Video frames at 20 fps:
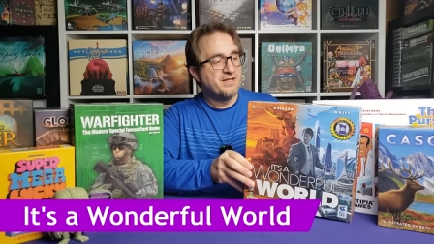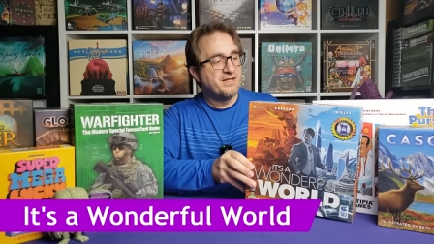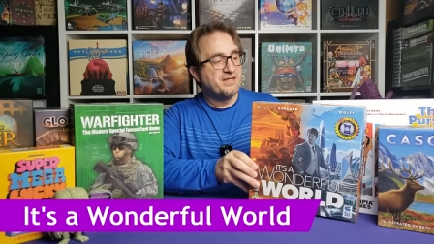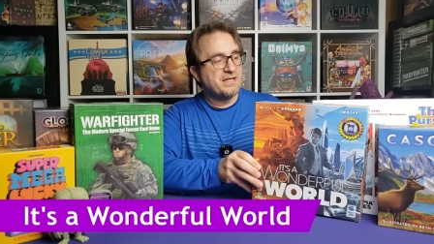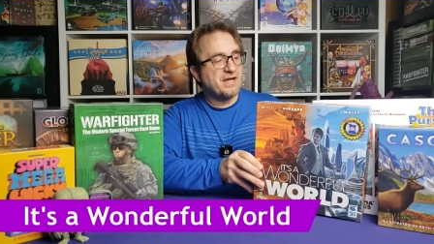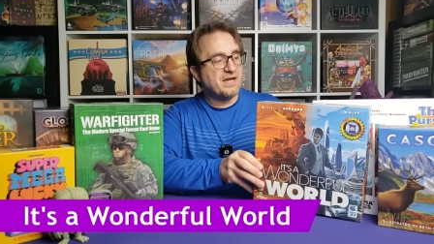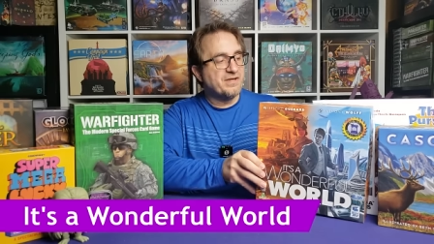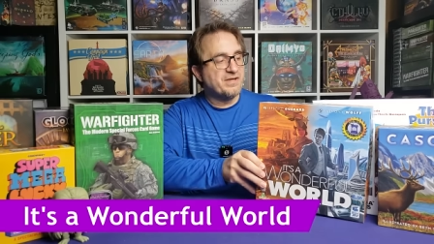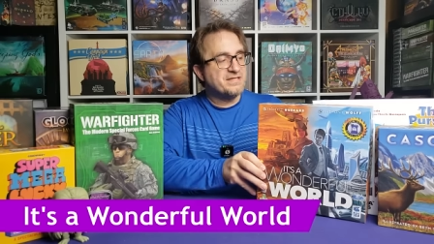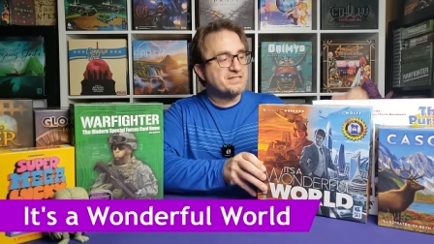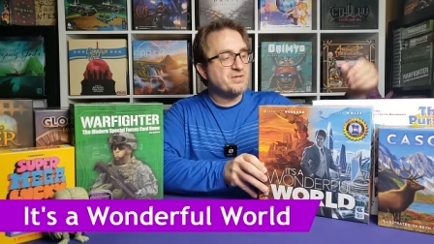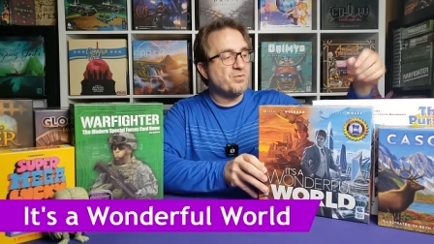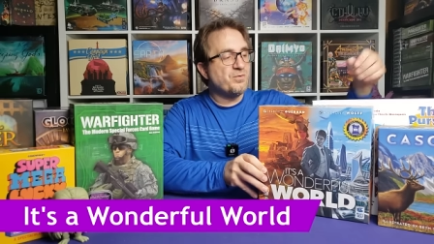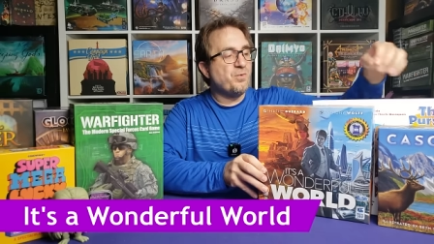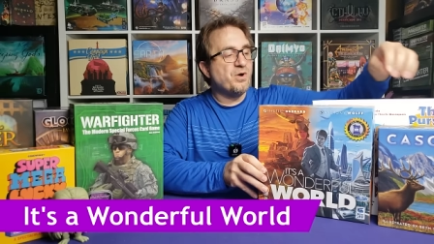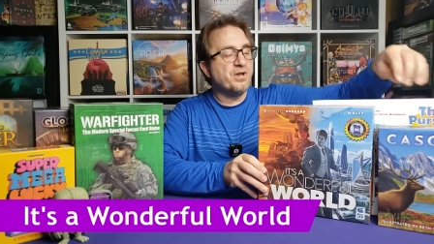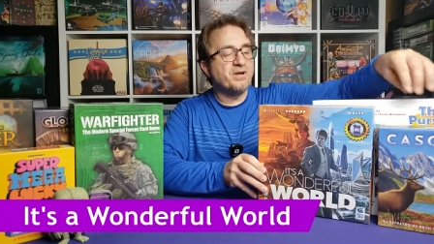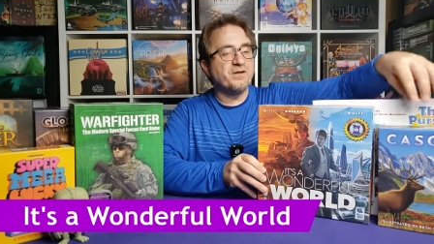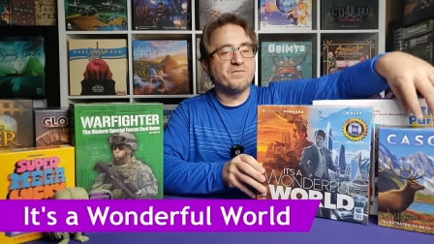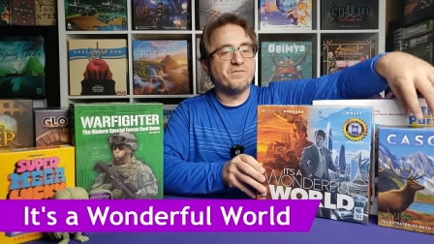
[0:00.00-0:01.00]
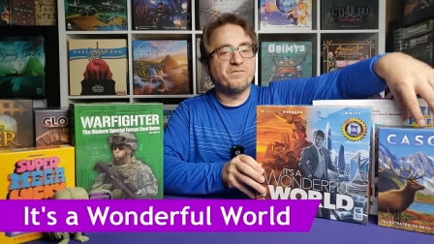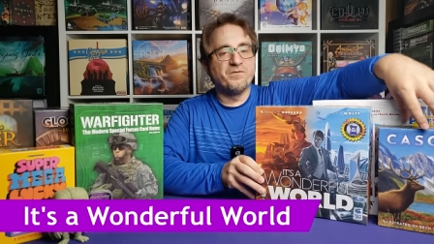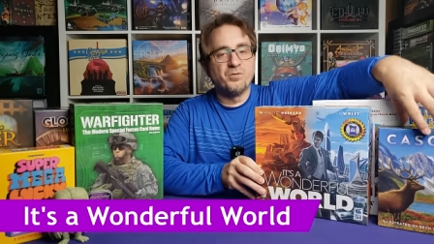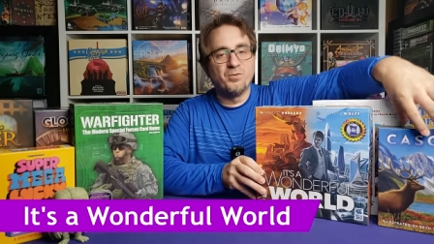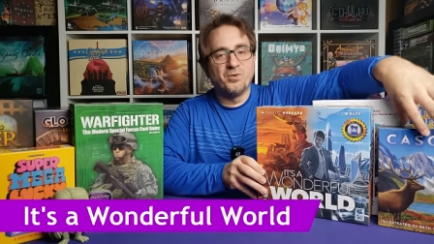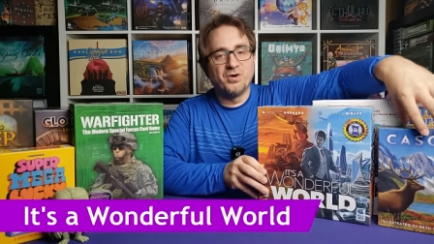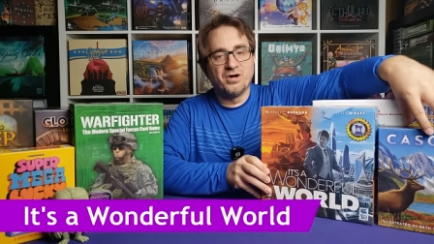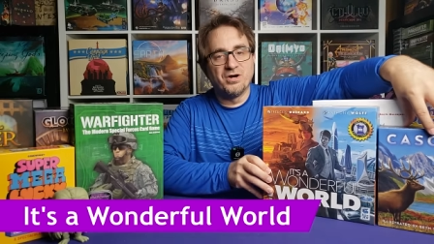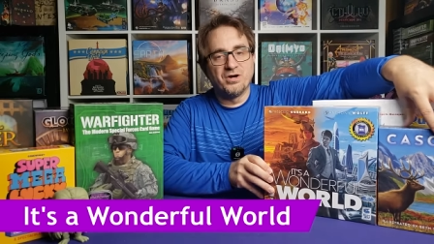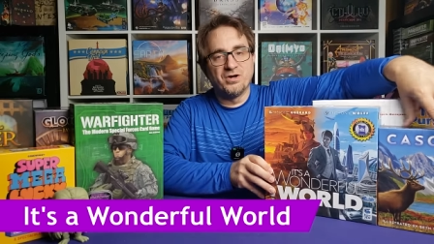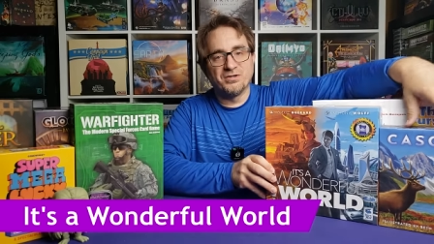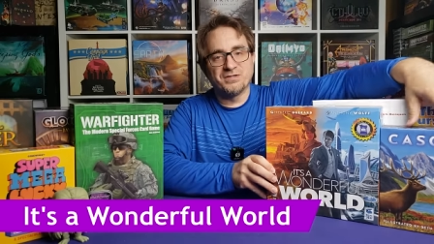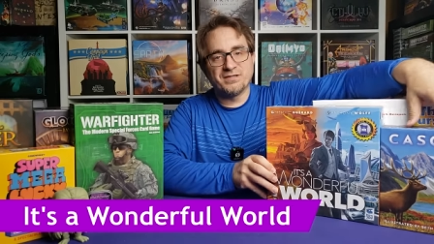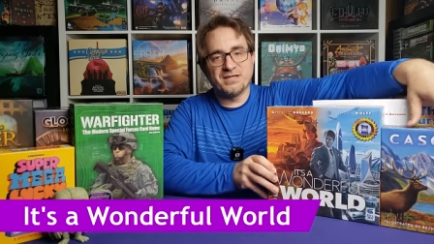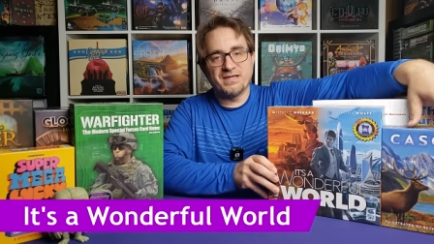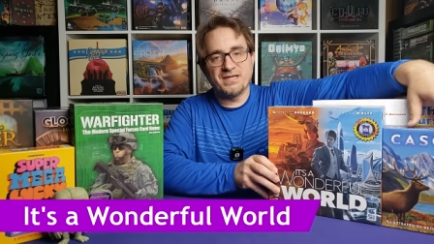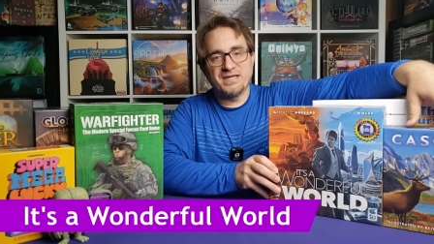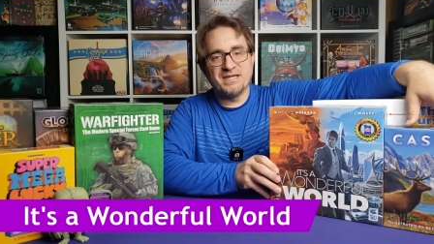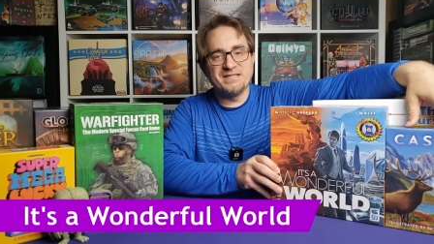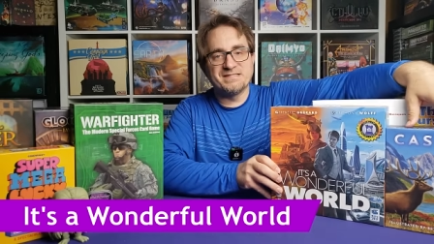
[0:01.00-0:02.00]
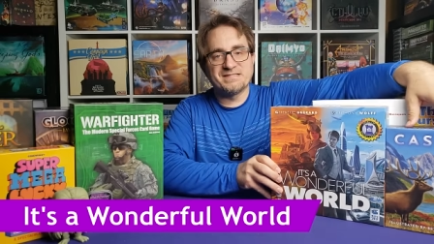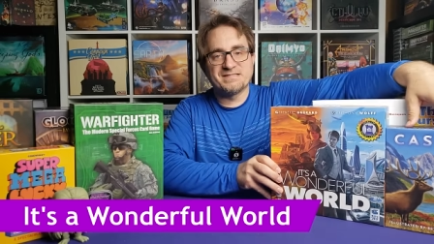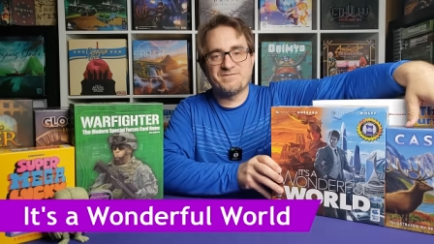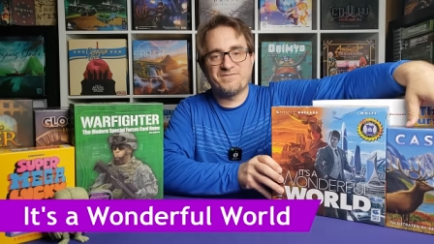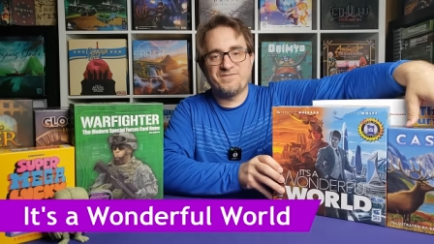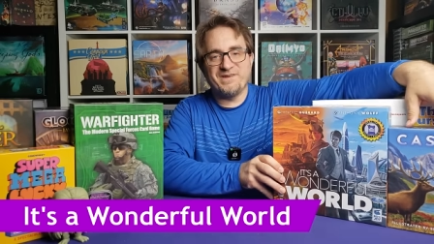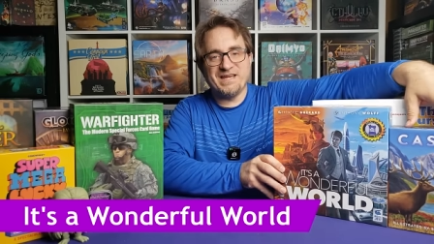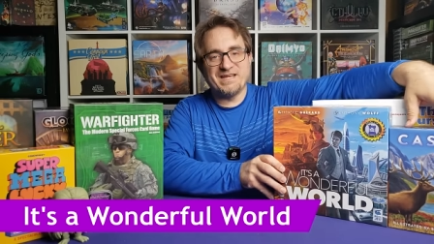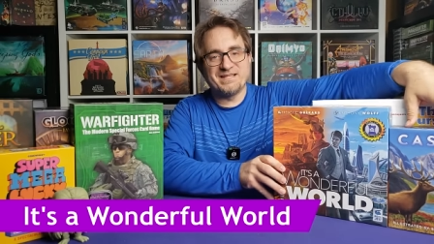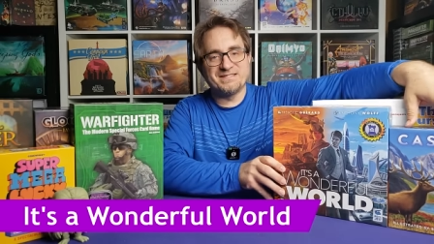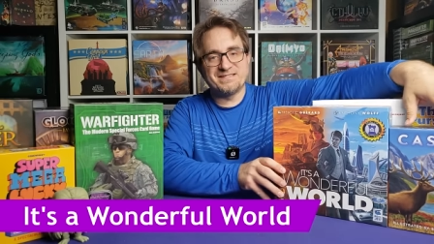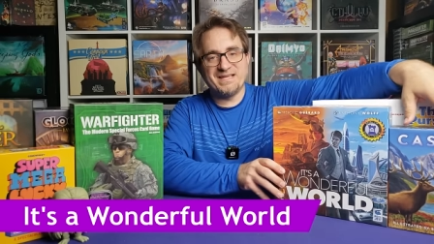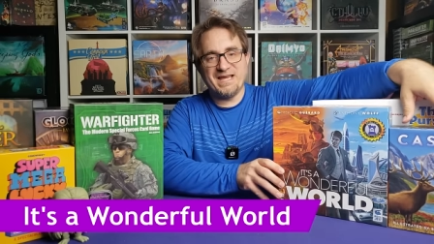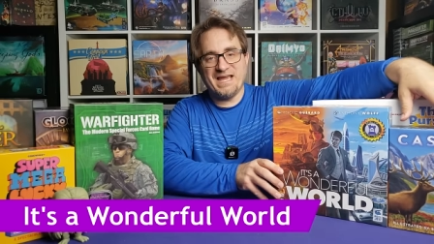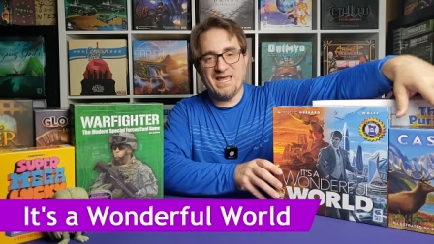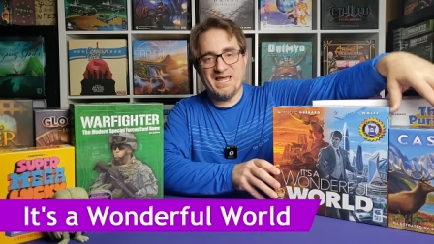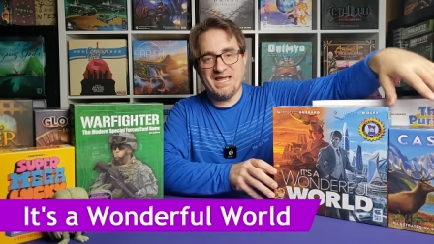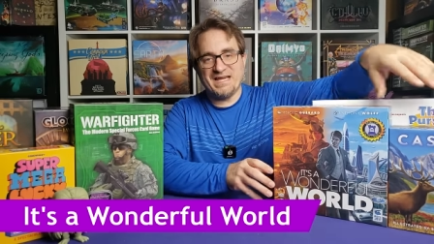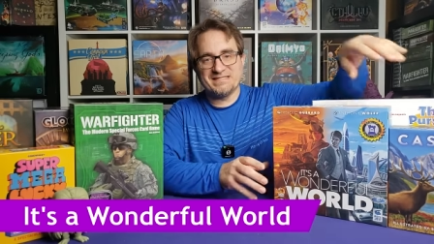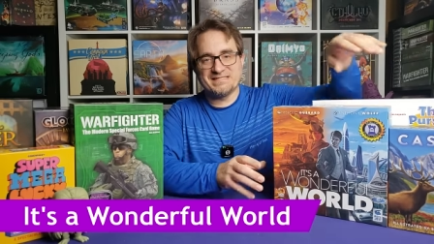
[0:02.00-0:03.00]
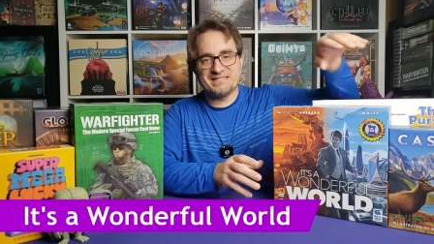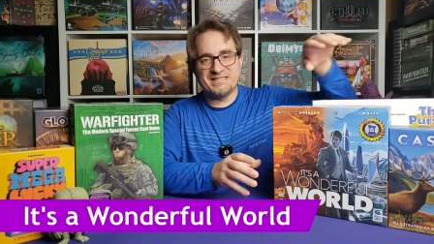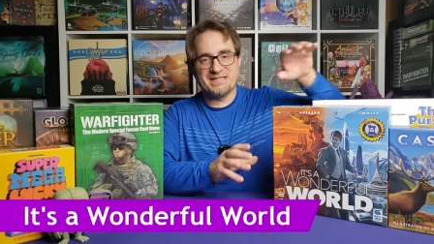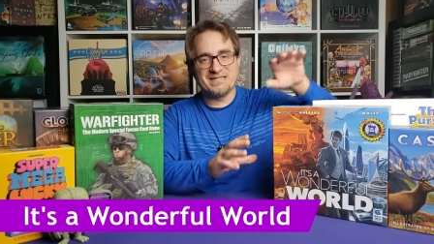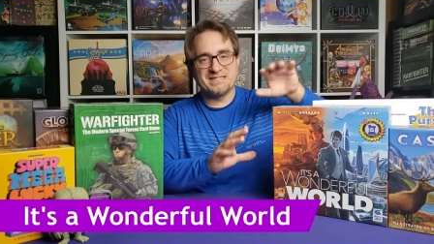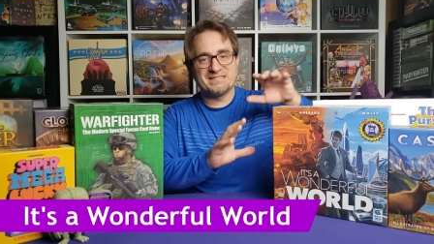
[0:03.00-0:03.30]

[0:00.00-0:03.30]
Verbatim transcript: Now, It's a Wonderful World is fantastic.